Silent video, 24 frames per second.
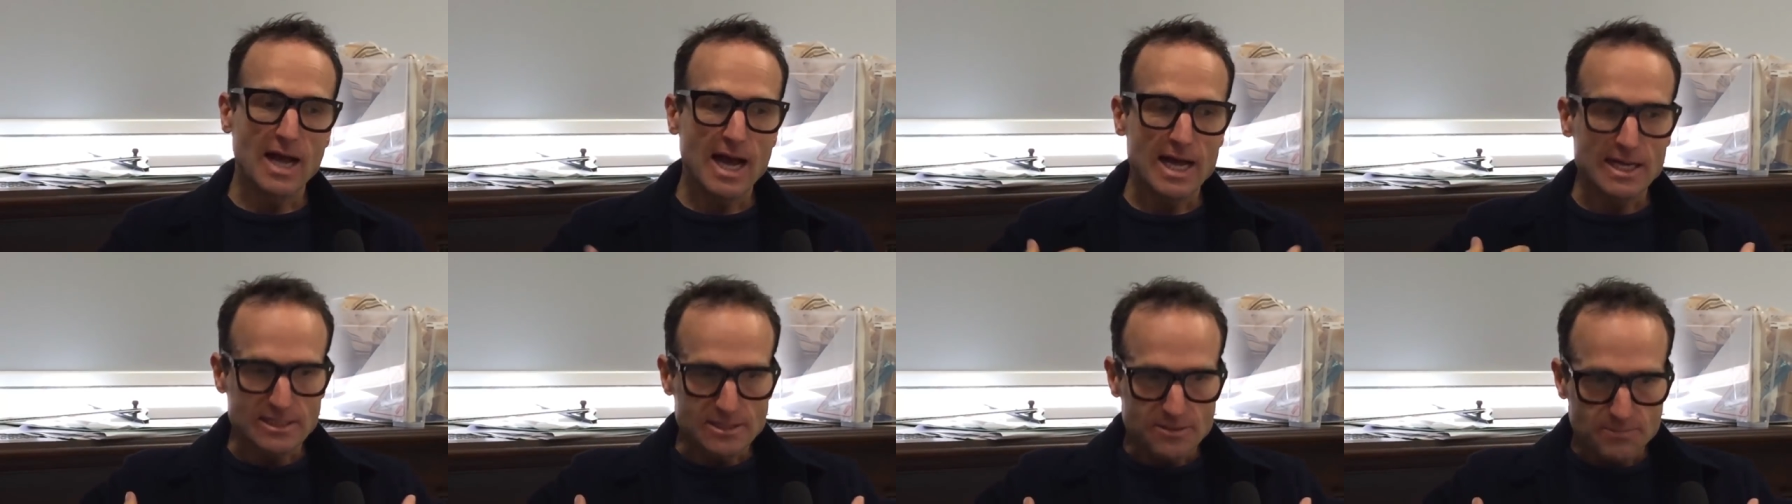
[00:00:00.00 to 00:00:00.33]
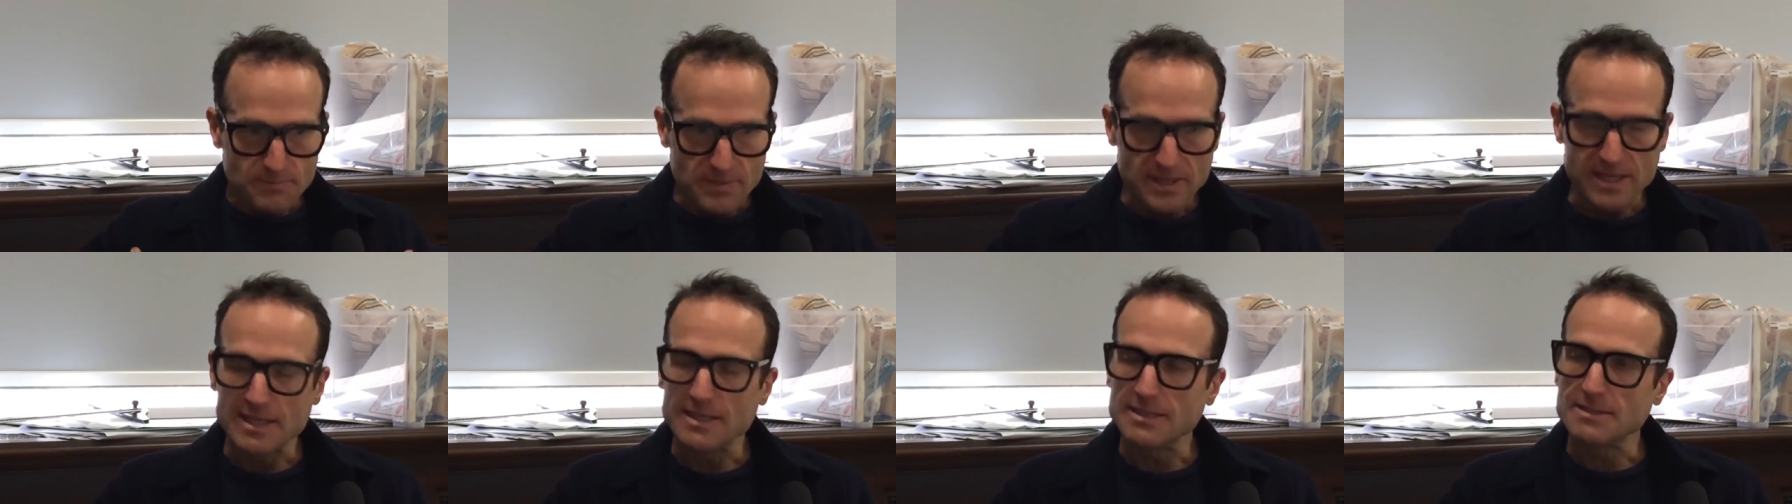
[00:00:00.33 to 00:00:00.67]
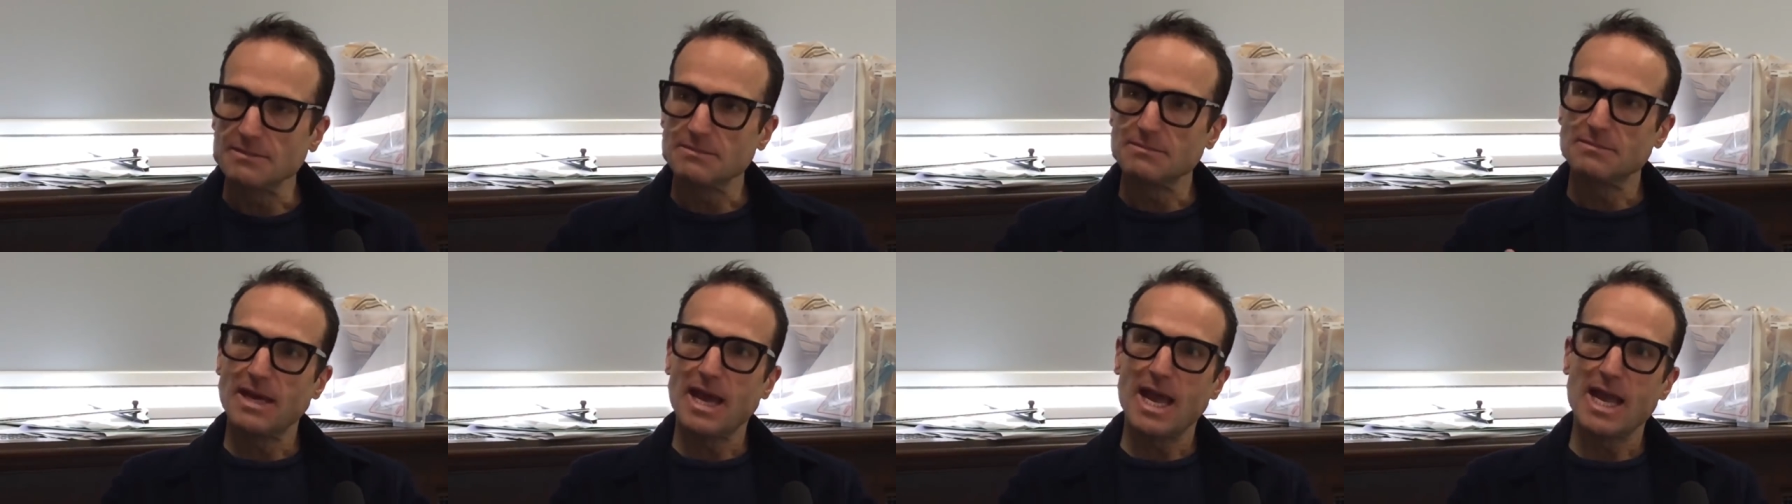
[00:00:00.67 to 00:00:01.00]
has
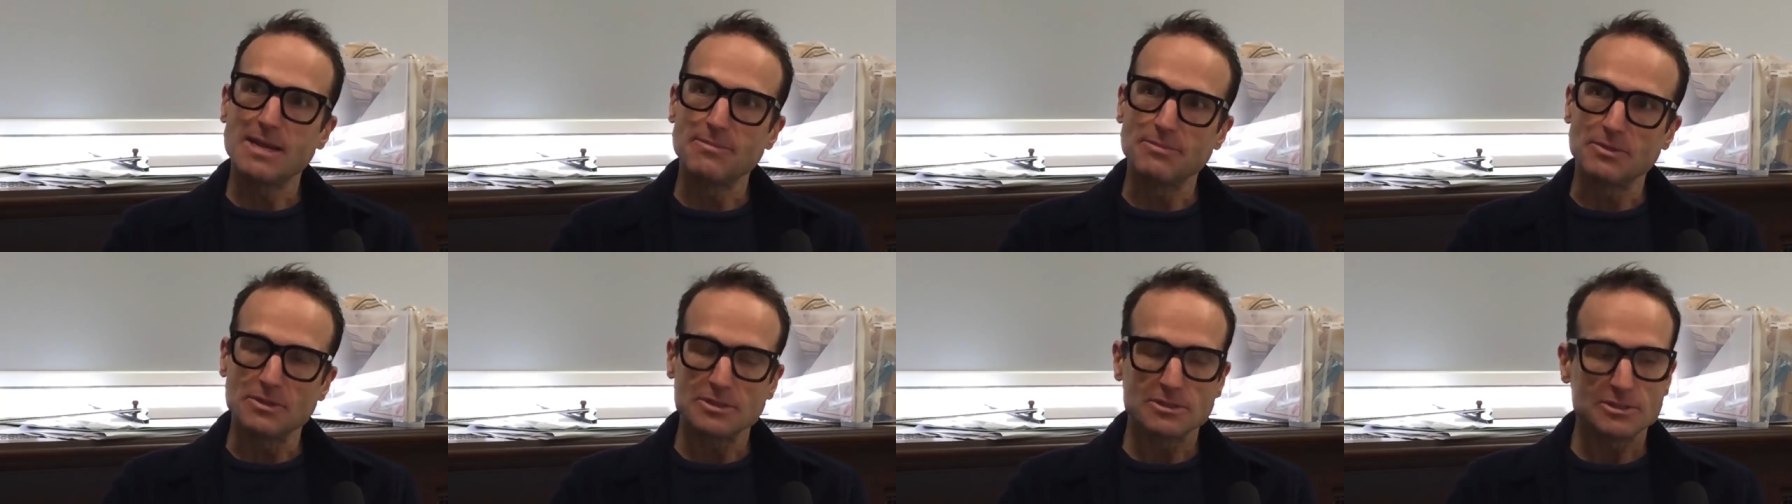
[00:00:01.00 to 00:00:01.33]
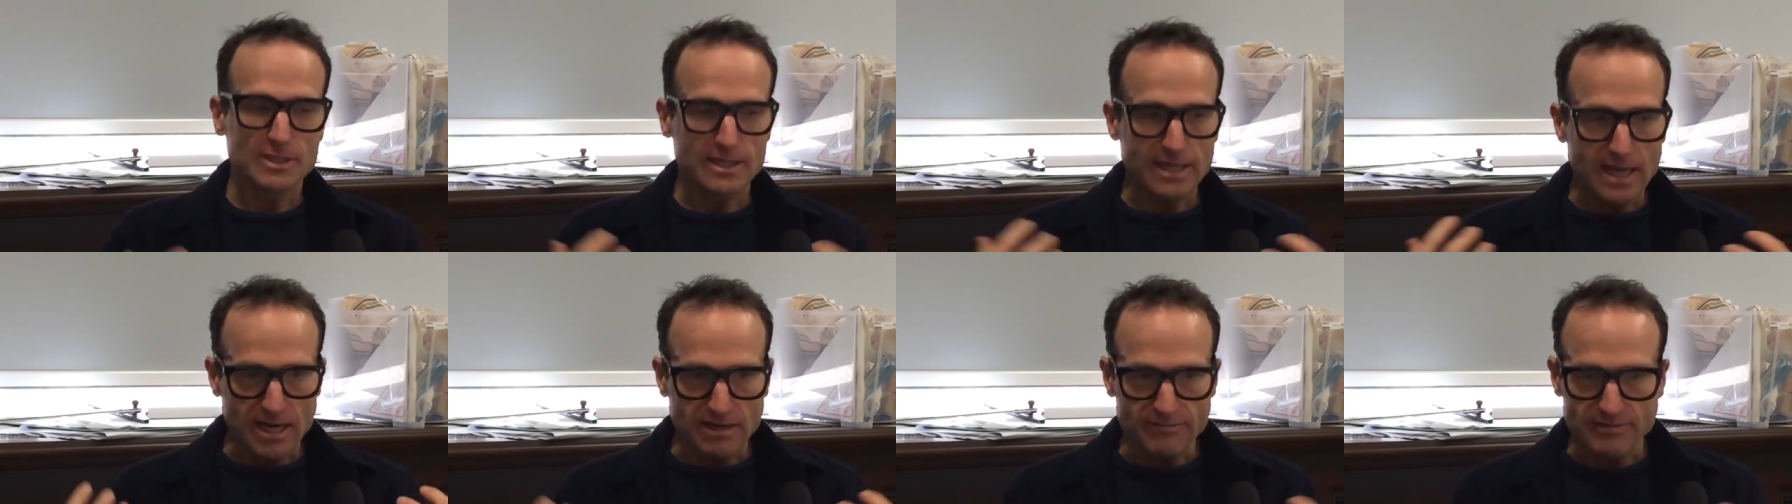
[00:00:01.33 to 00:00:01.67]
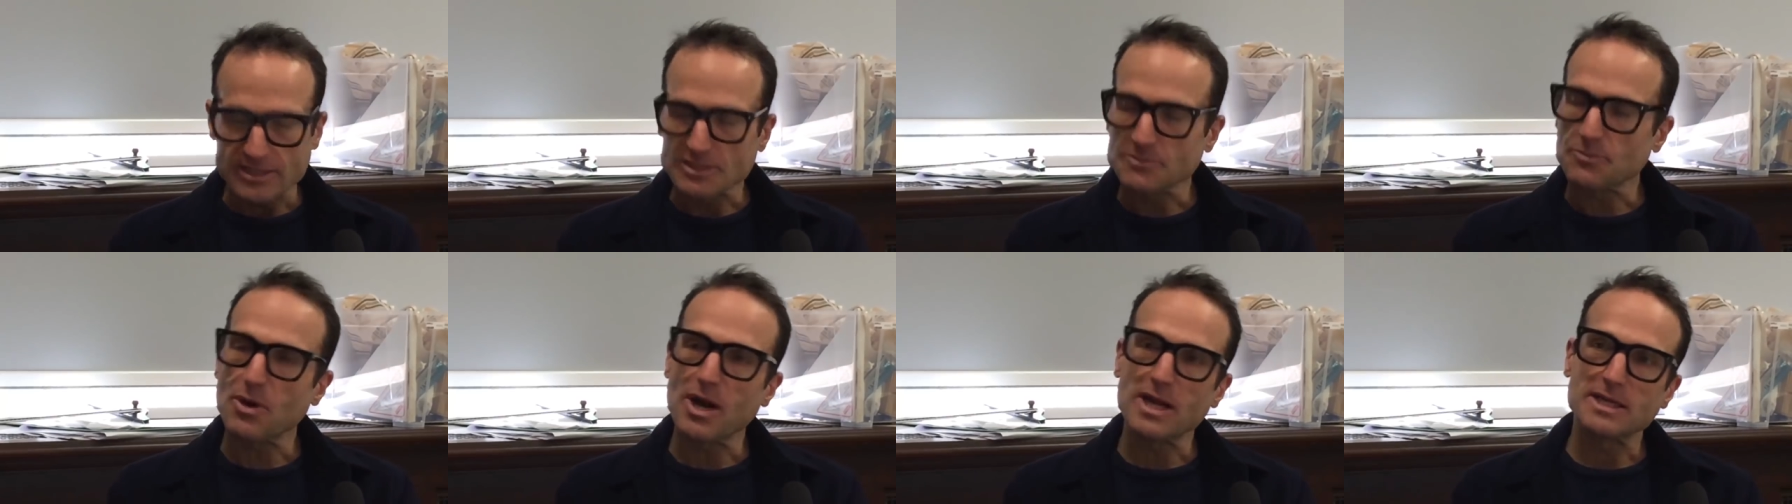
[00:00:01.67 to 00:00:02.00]
been able to kind of
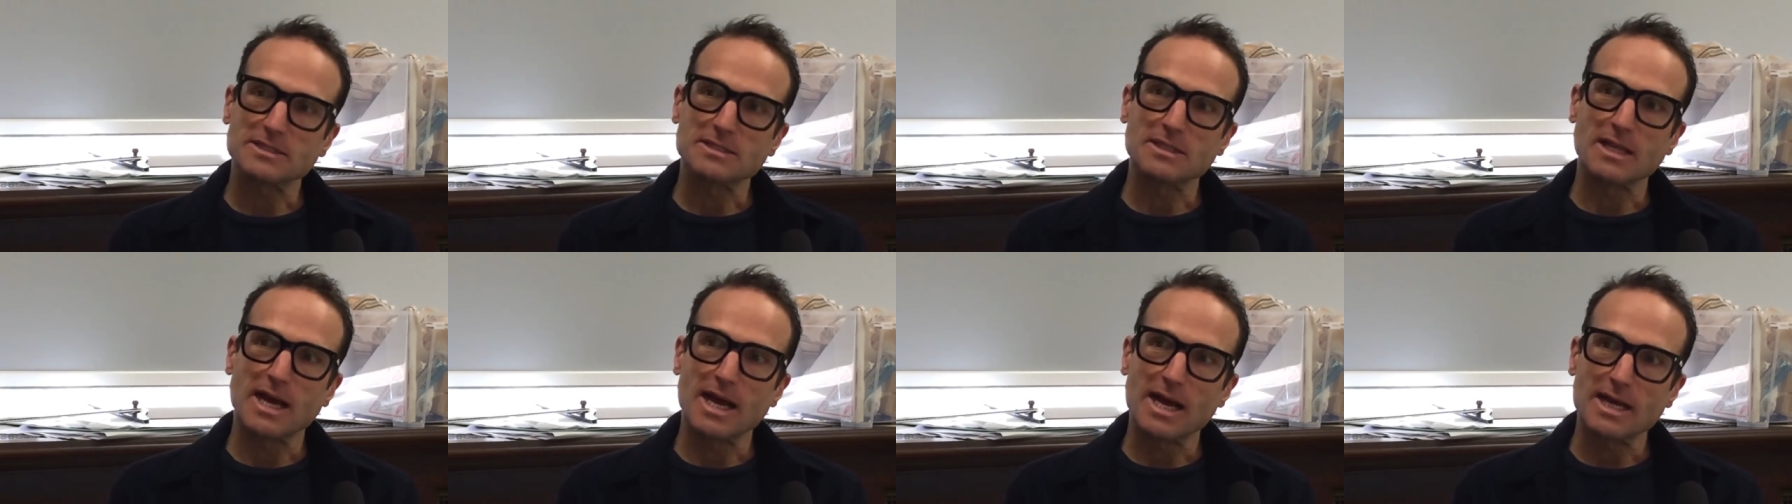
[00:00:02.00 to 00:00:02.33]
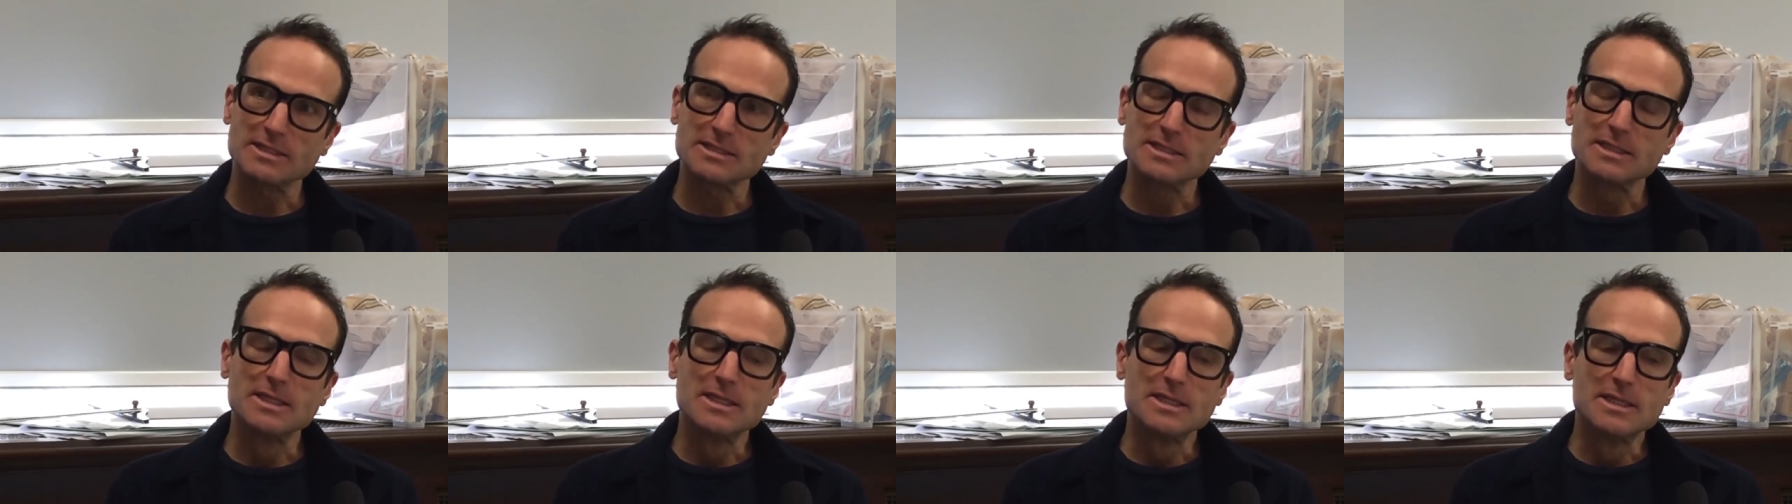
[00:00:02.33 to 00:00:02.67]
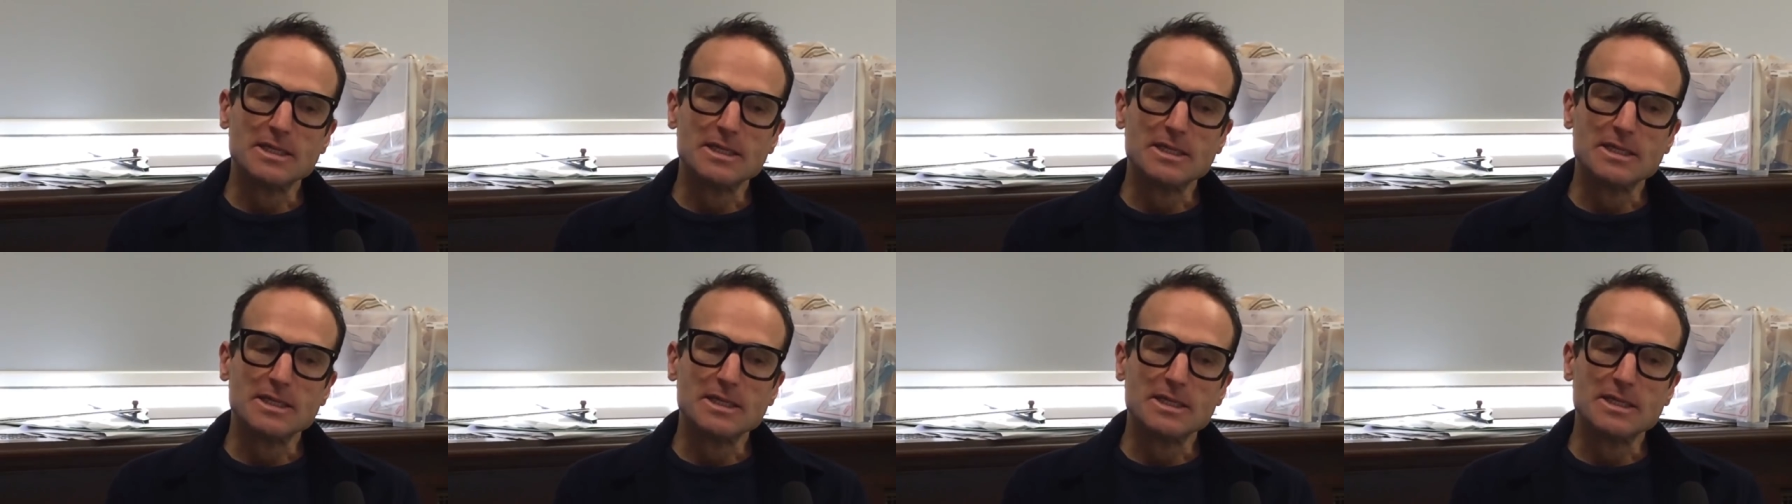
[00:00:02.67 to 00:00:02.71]
express that.